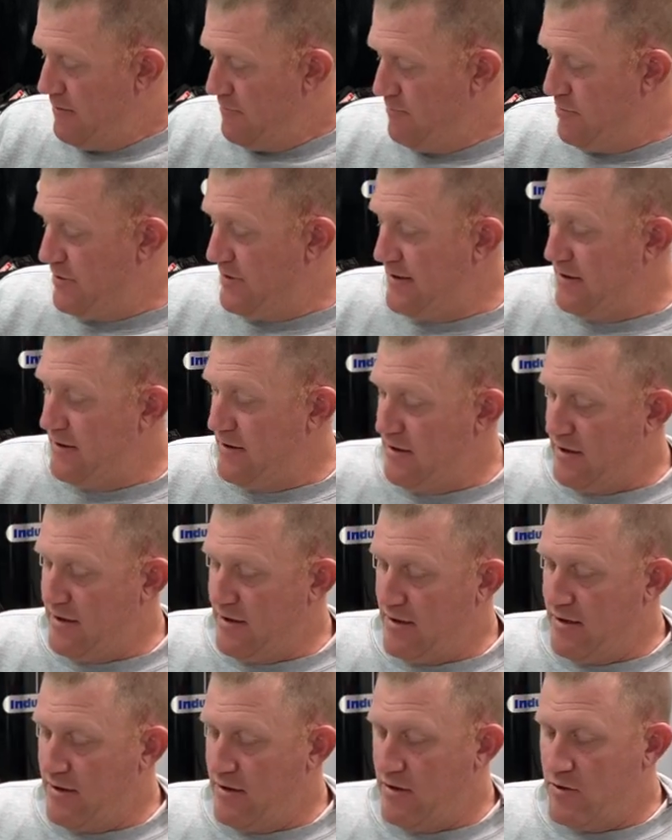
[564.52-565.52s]

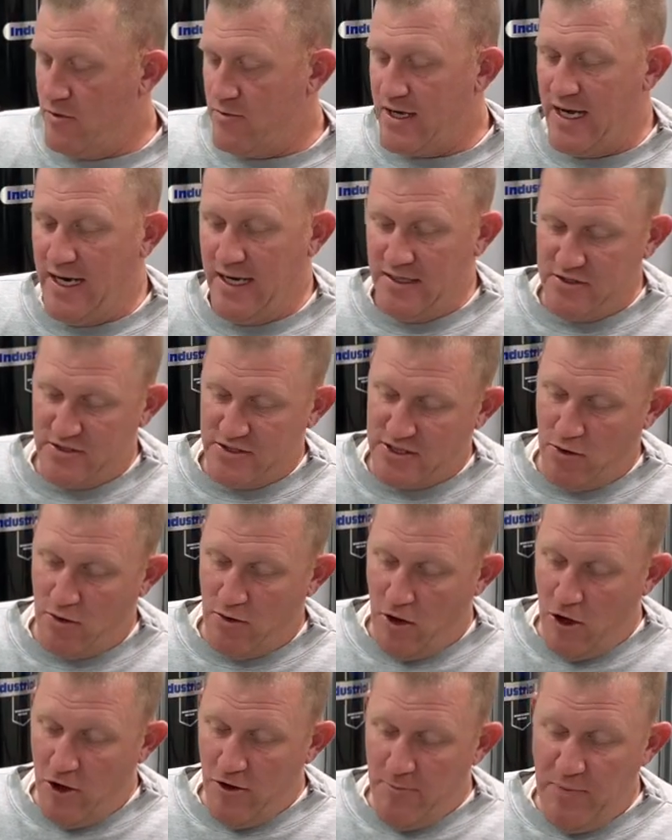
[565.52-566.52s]
But okay, so
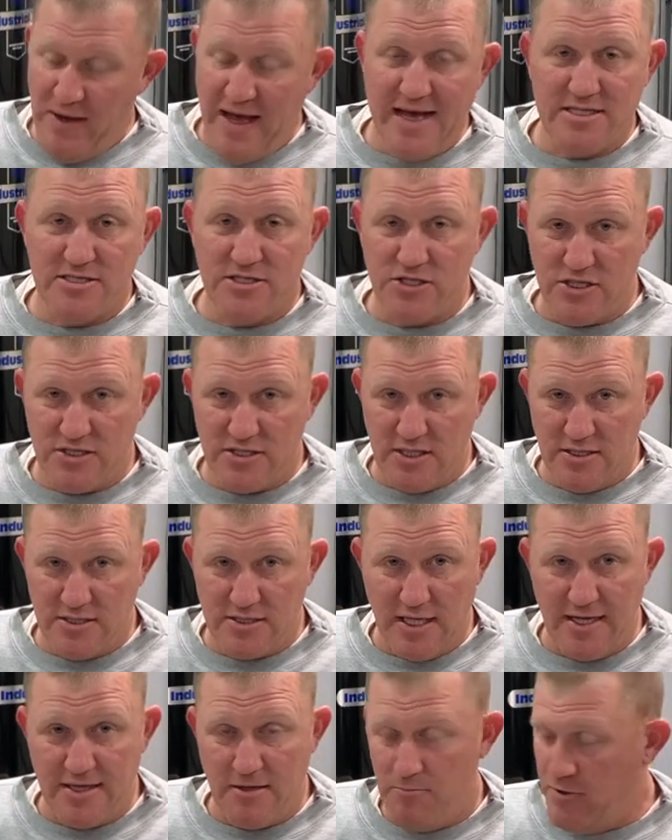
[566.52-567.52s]
all the passages
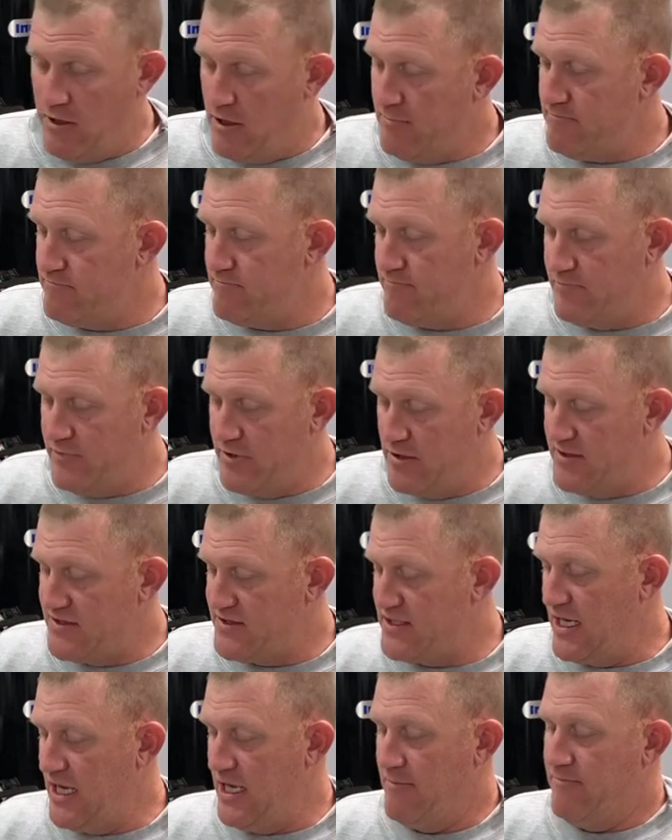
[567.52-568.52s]
inside the pump, they're the
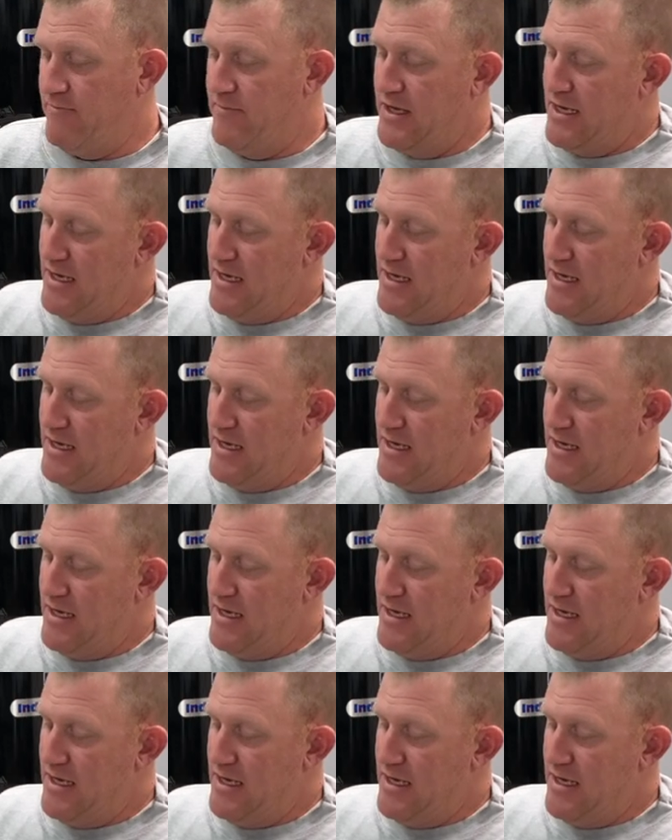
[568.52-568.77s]
same.